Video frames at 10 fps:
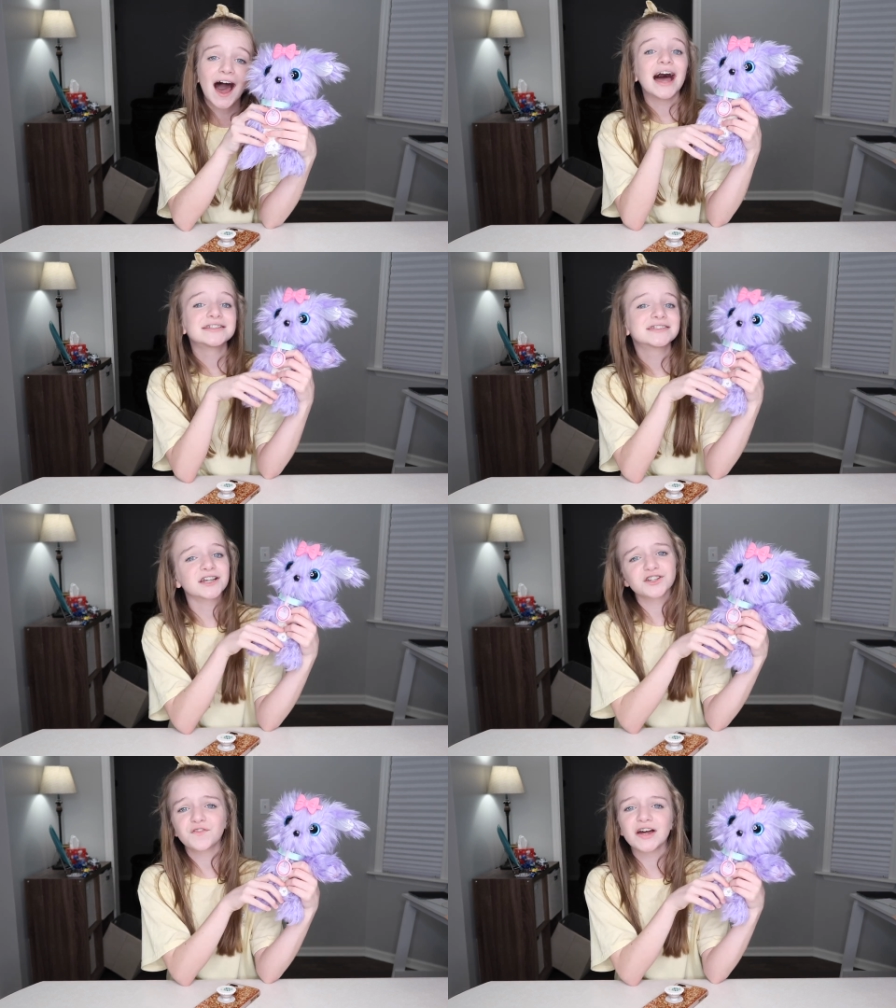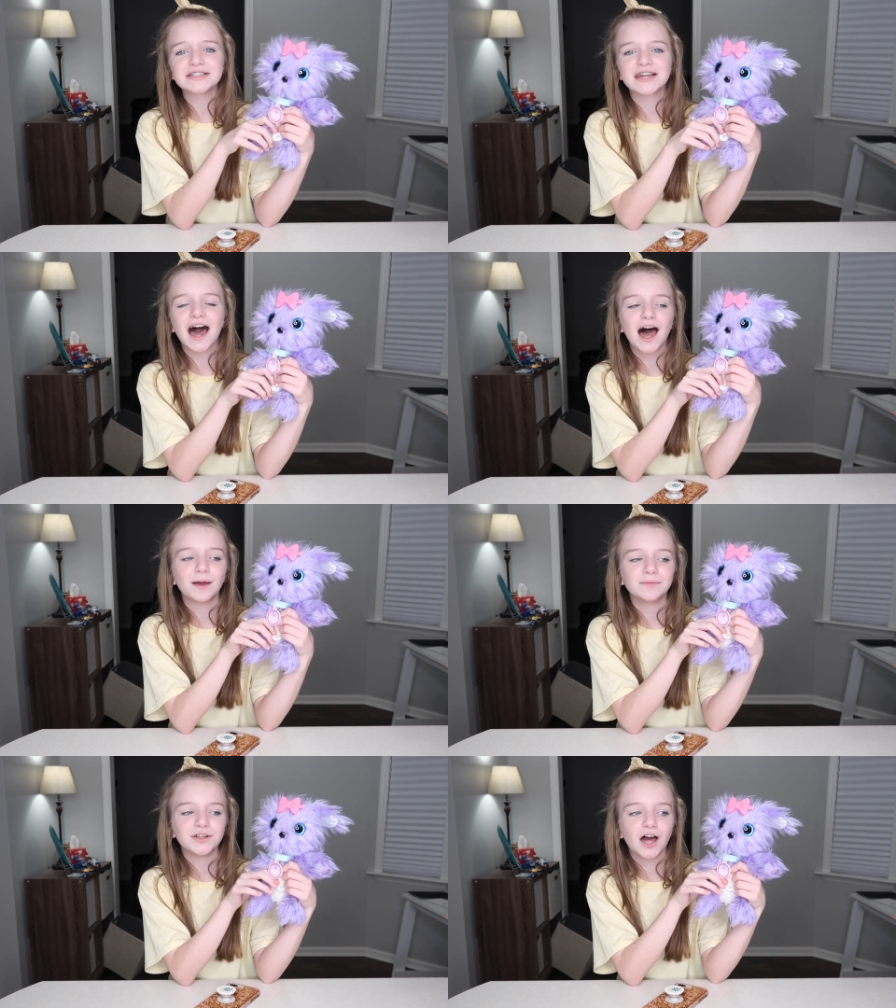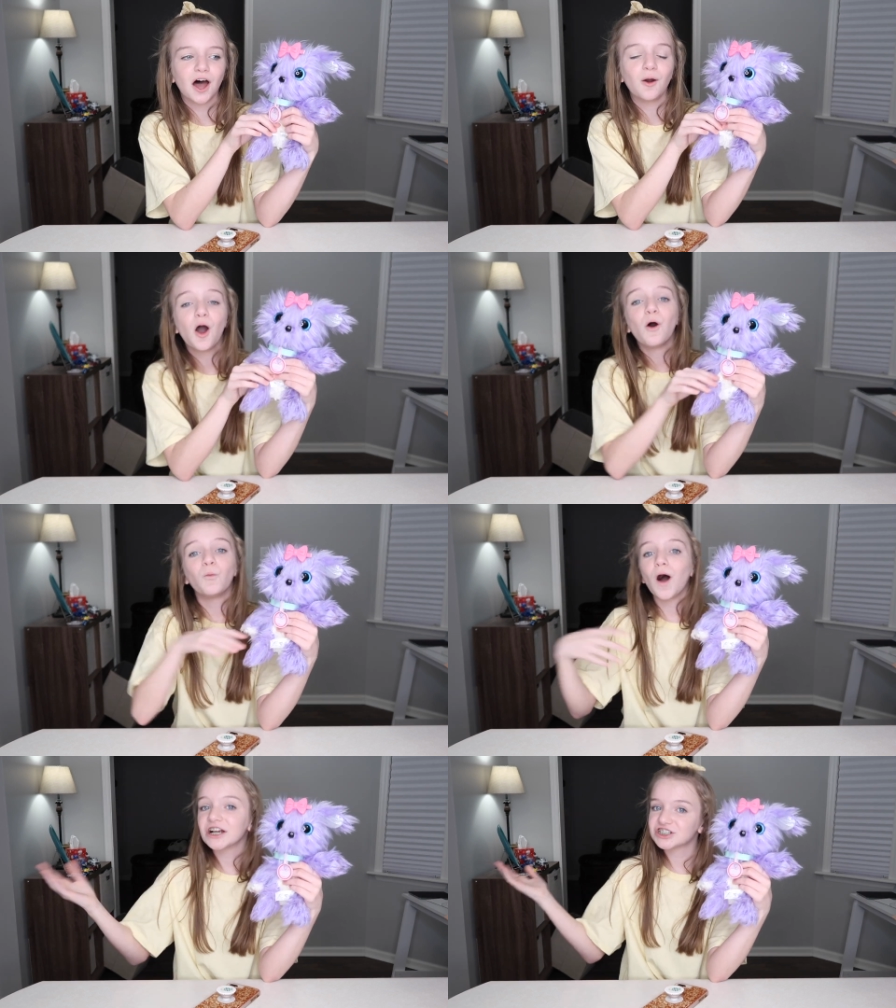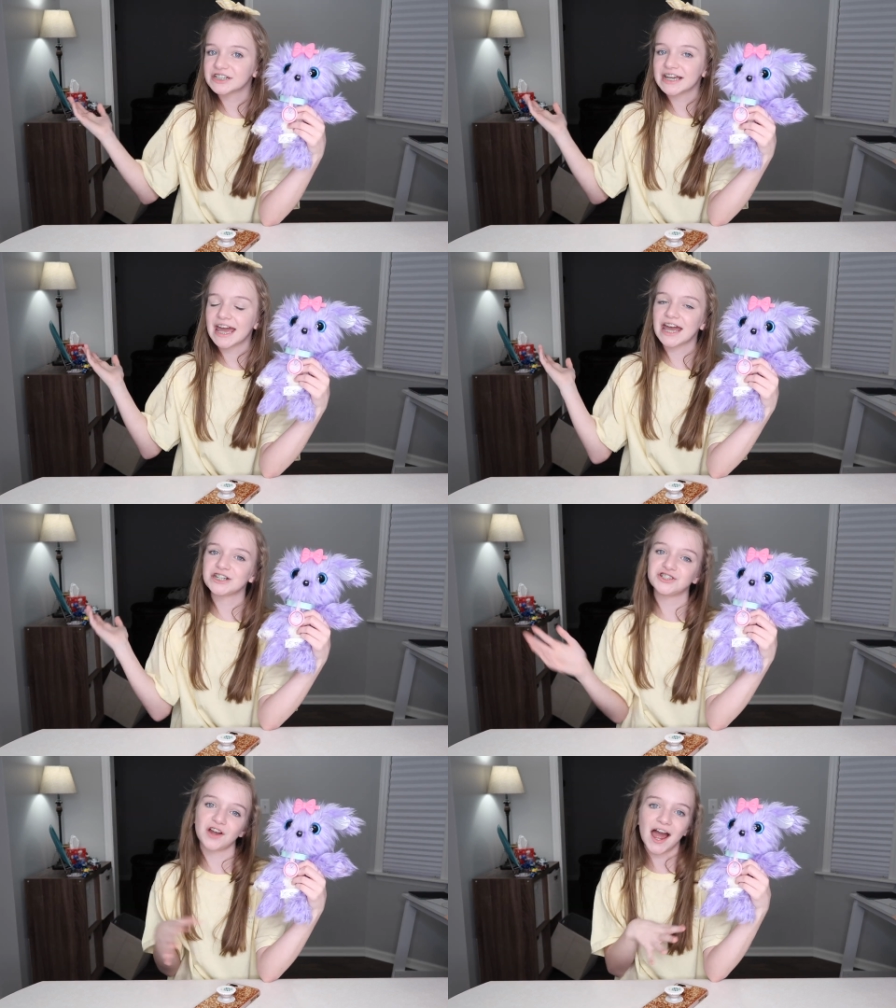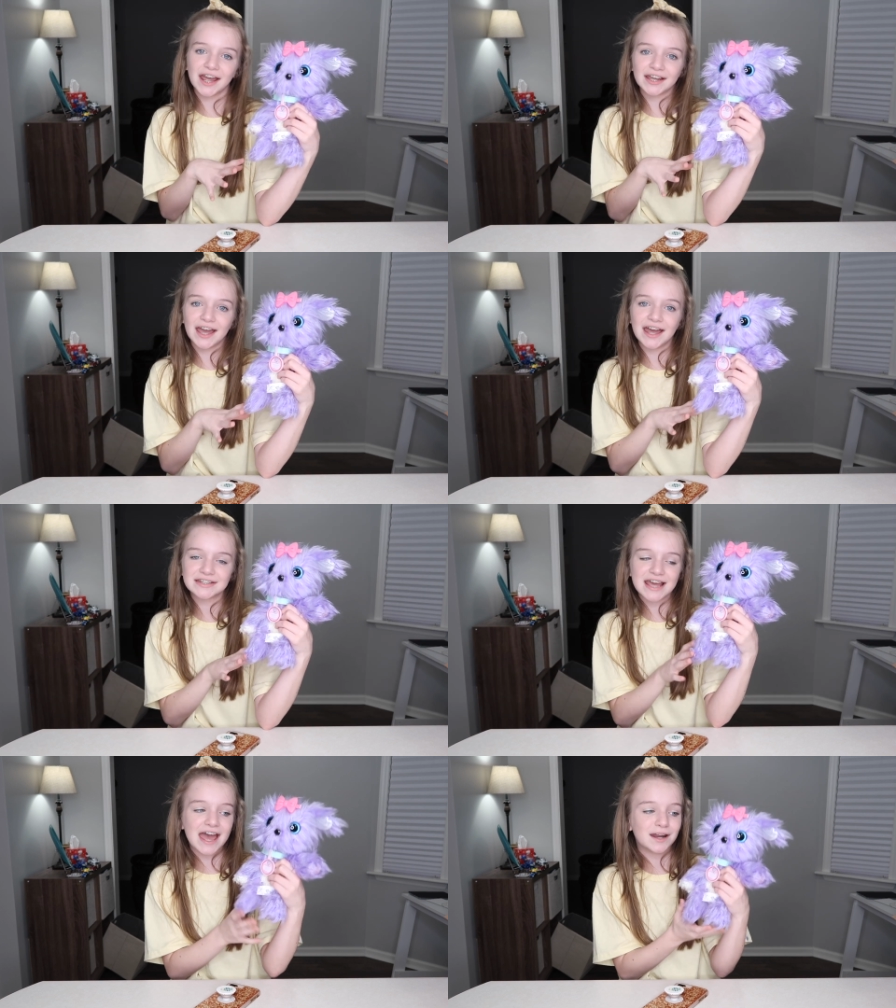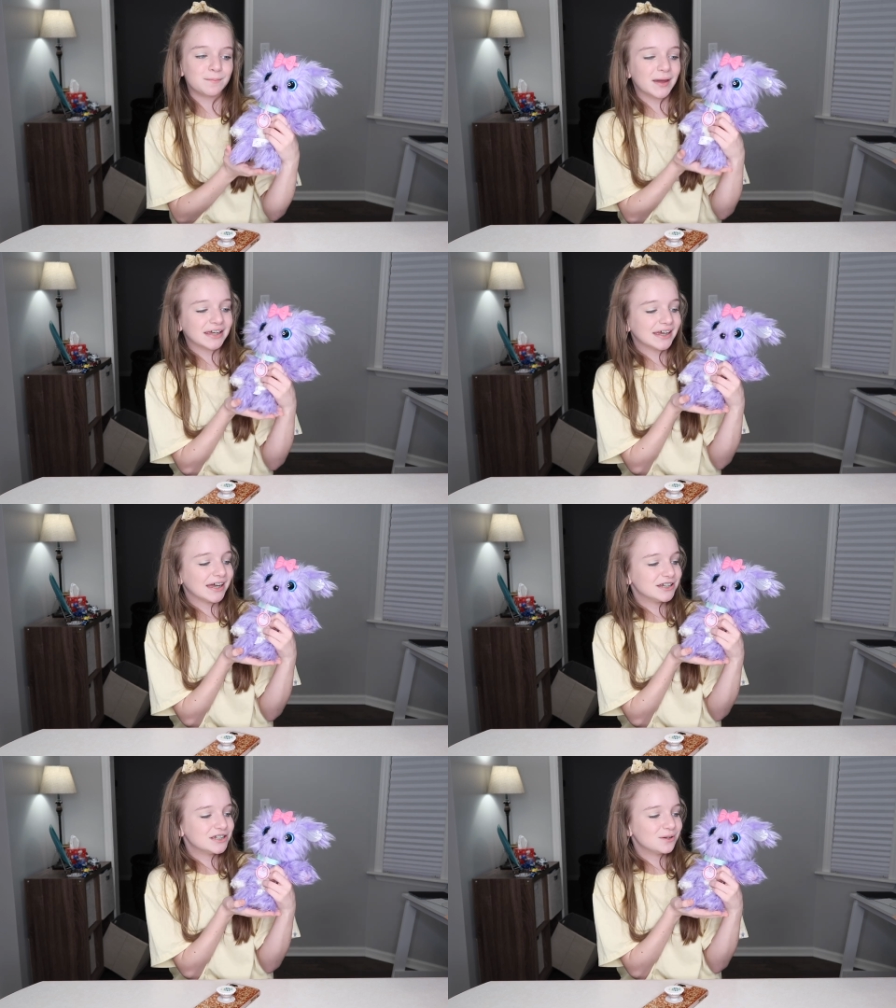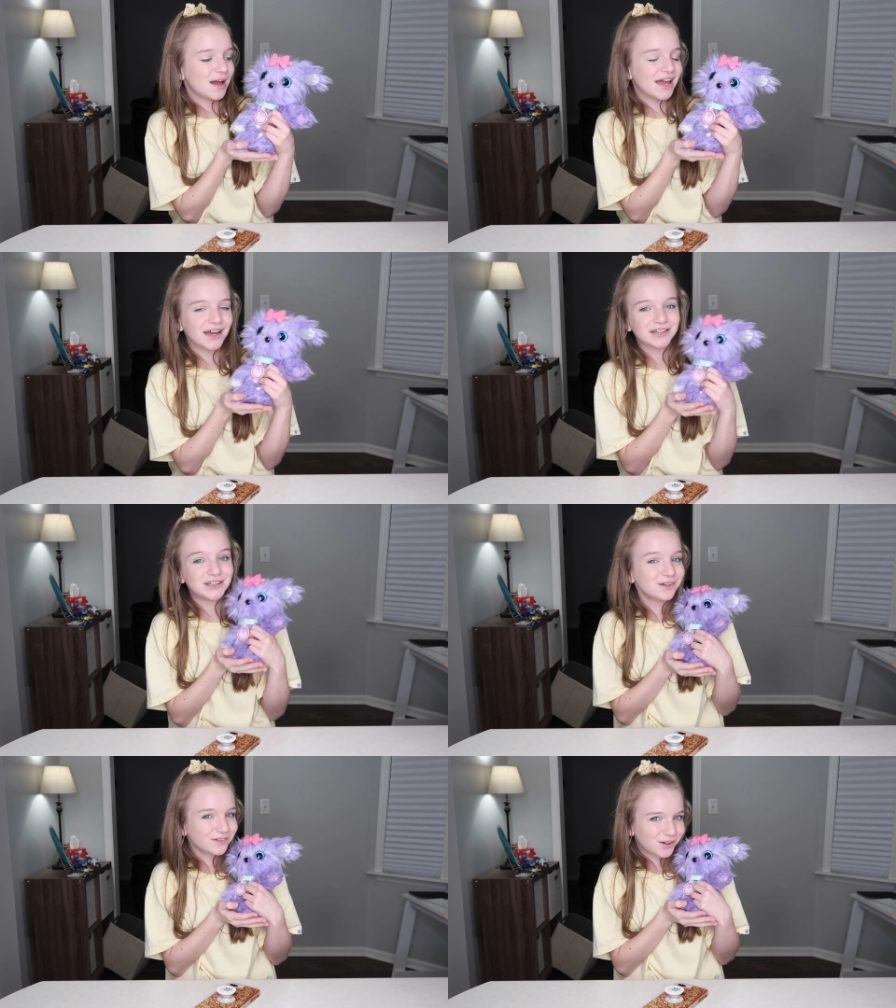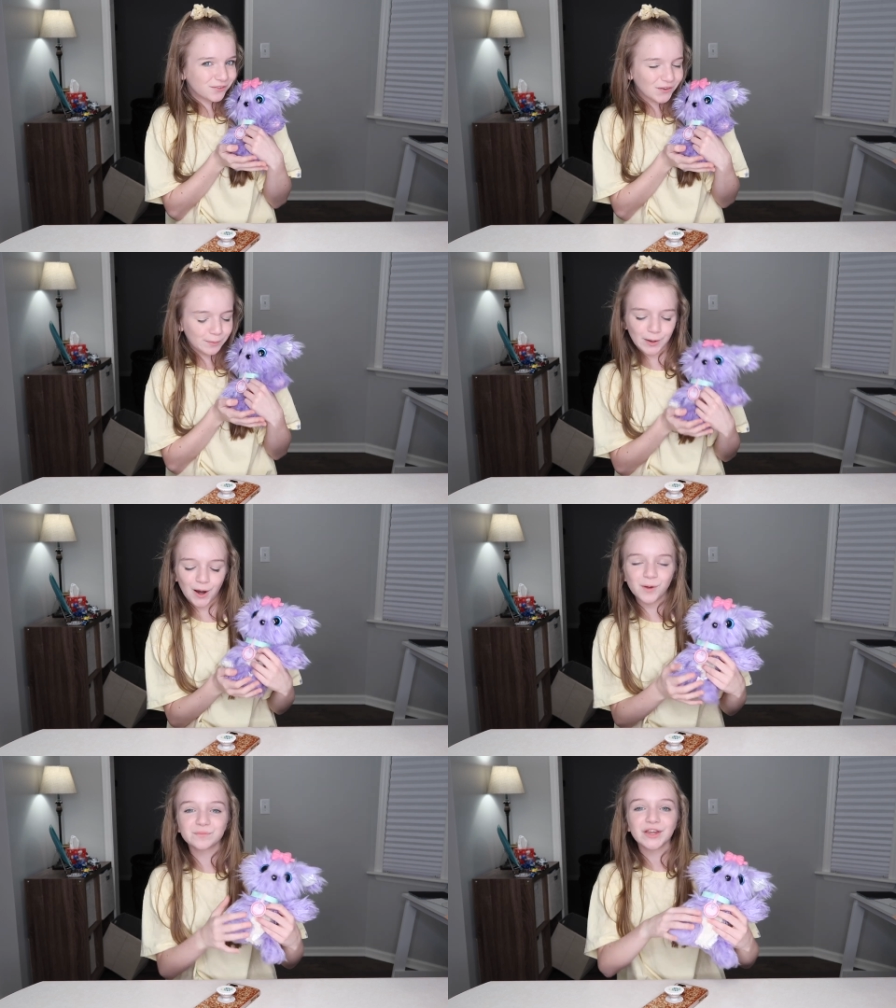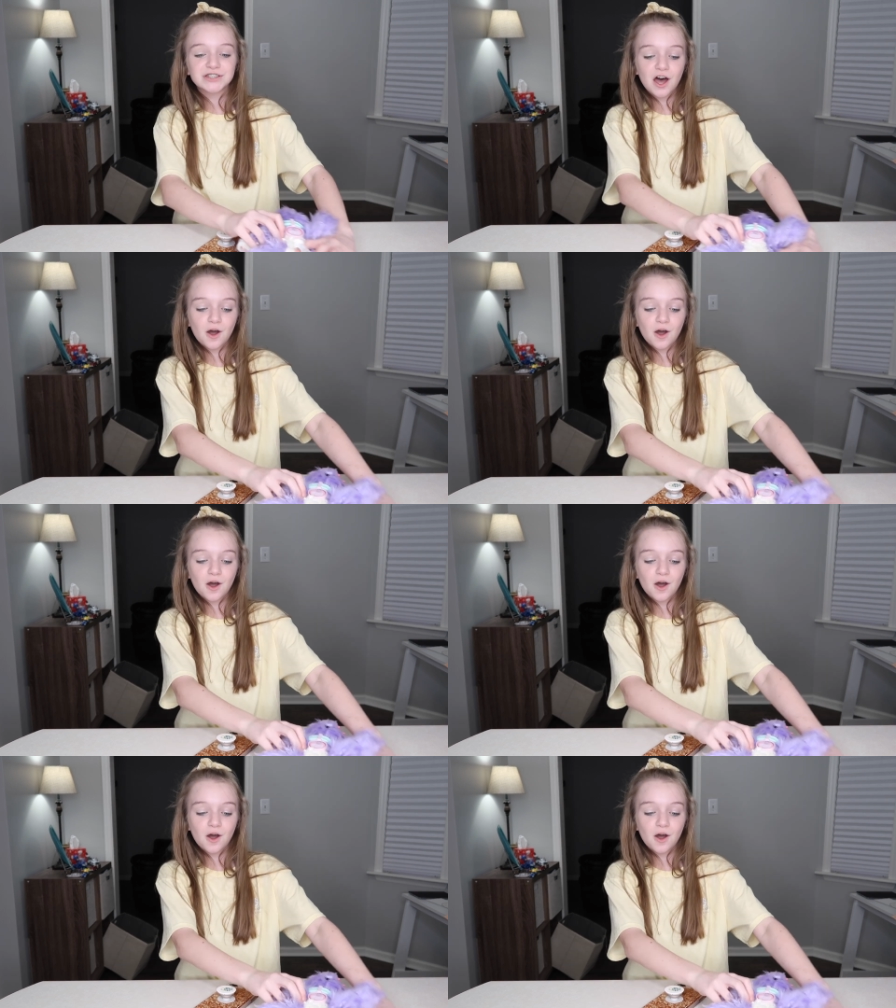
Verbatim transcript: I had such a fun time, you know, washing it and drying it and making it into a cute little fur ball. So